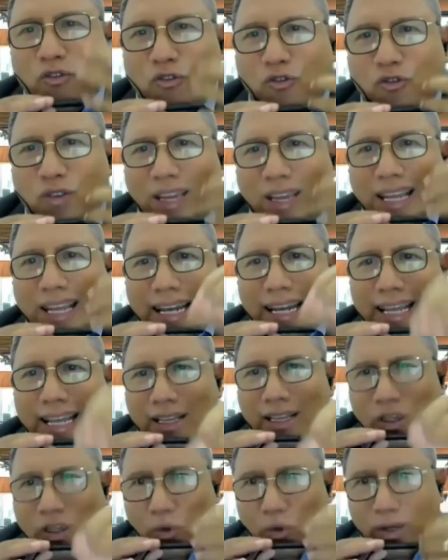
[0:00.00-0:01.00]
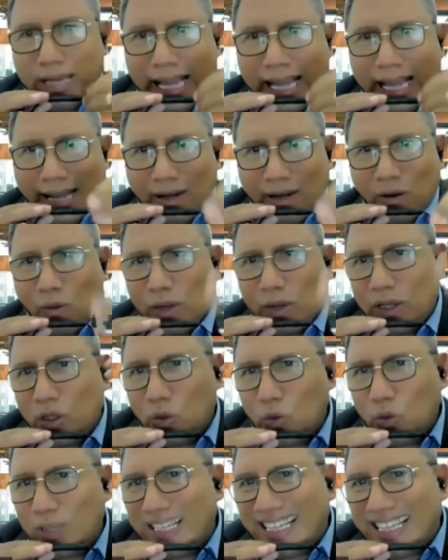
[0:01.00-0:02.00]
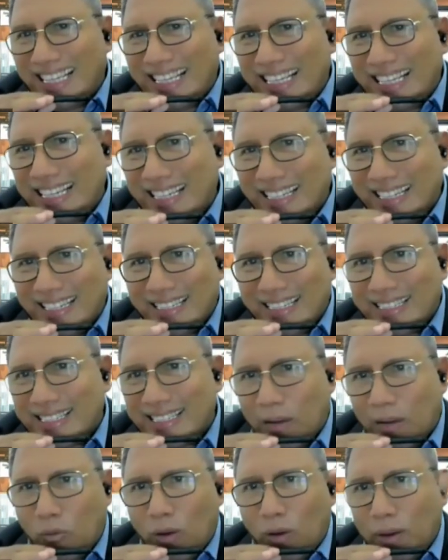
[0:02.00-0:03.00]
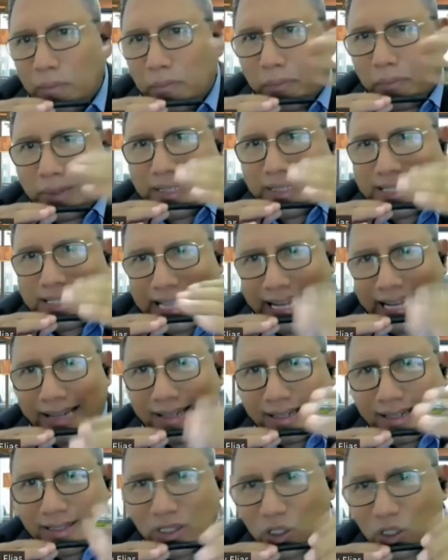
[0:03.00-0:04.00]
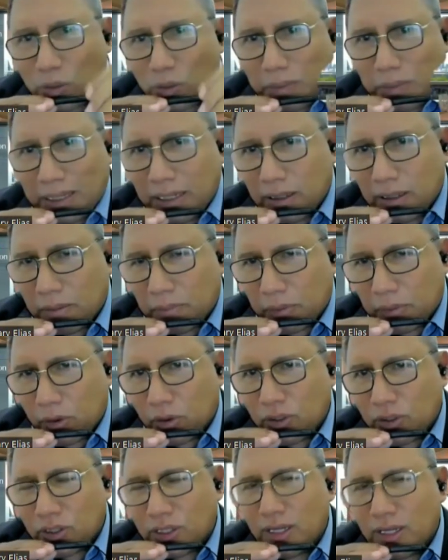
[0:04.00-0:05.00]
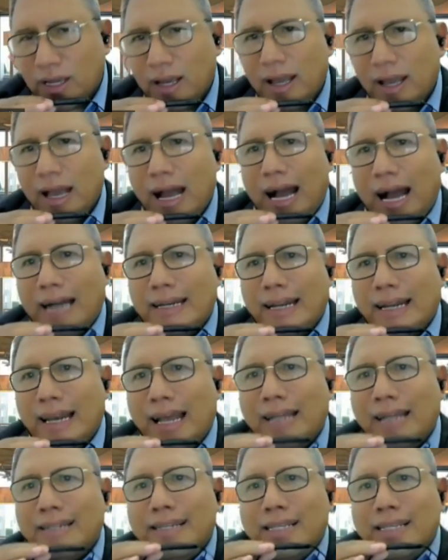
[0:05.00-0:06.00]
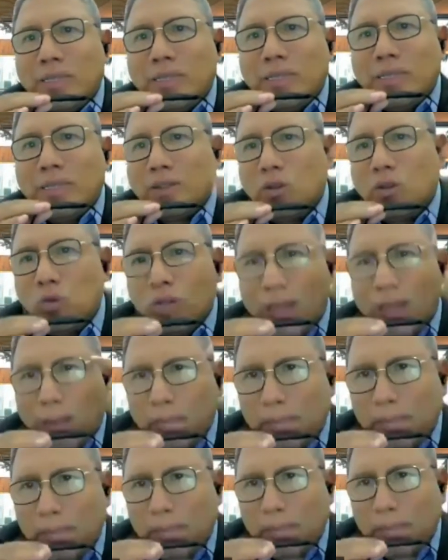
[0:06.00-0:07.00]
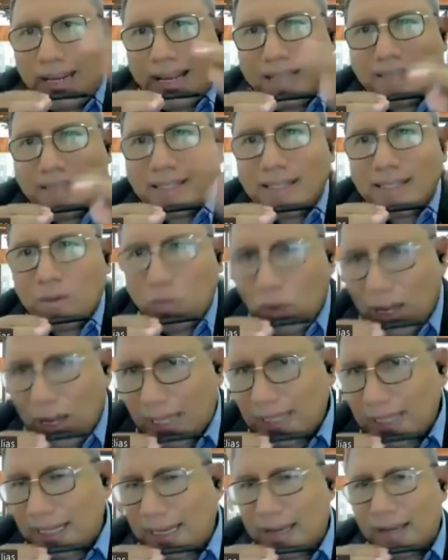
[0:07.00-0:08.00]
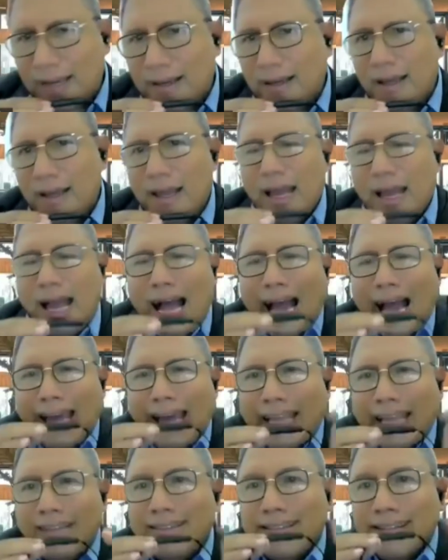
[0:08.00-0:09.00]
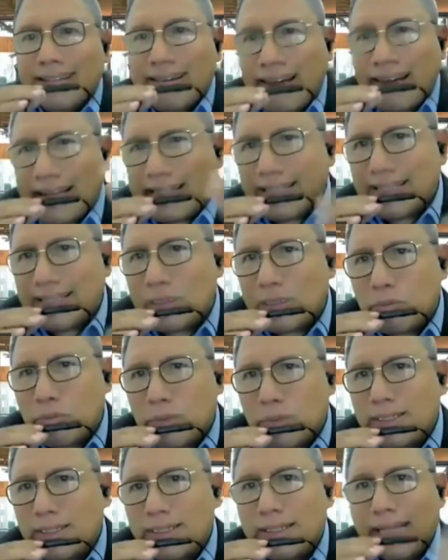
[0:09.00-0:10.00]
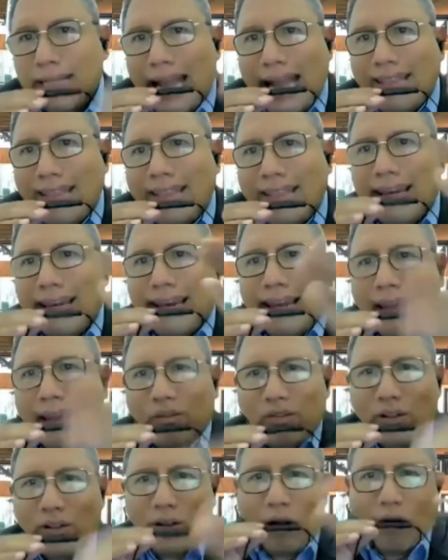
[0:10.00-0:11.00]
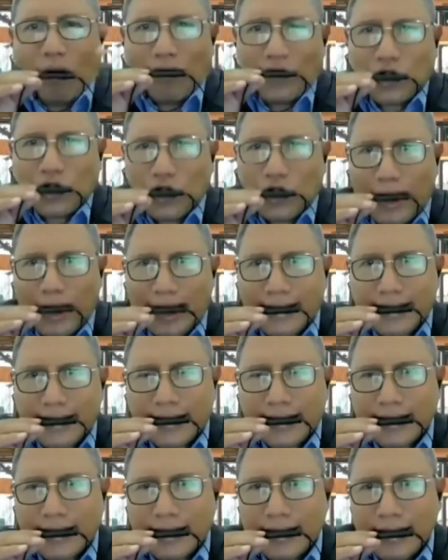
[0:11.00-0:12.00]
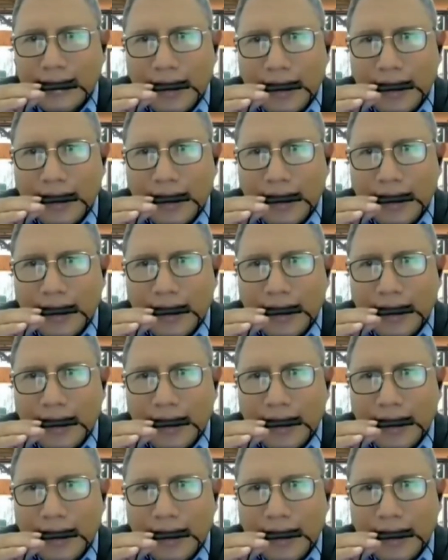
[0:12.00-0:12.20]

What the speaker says: feeling you get when you hear someone present the spin approach adalah this person sudah pikirkan semuanya. I can trust this person, and the level of trust